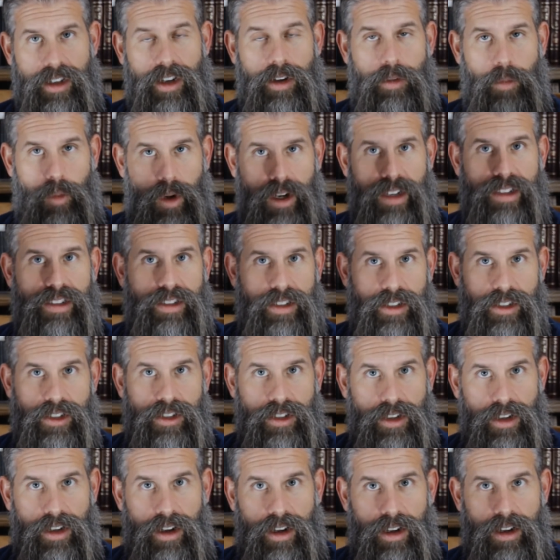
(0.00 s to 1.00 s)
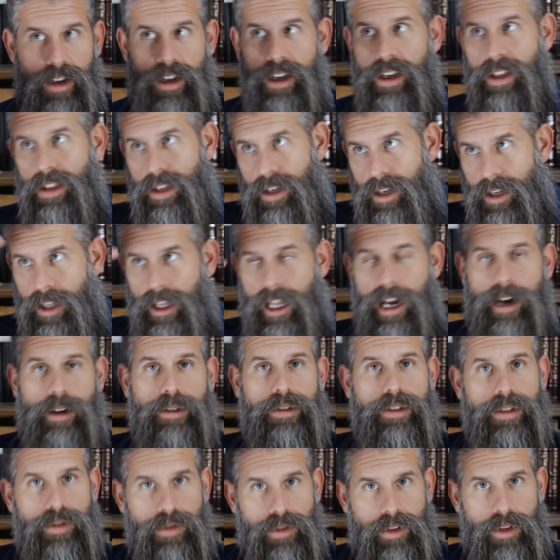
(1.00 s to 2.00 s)
And what is the sukkah? The
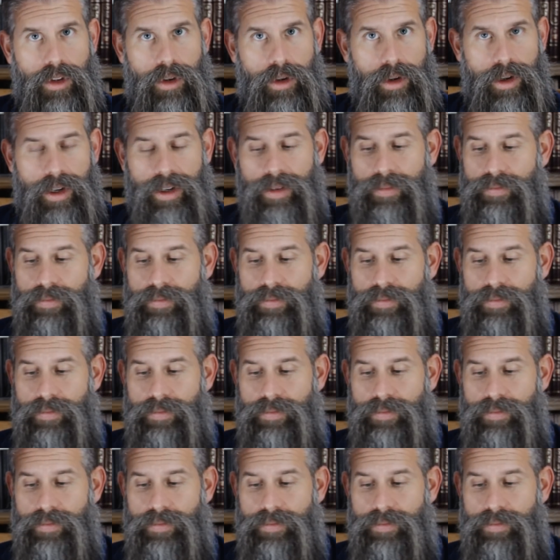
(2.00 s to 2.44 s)
clouds of glory.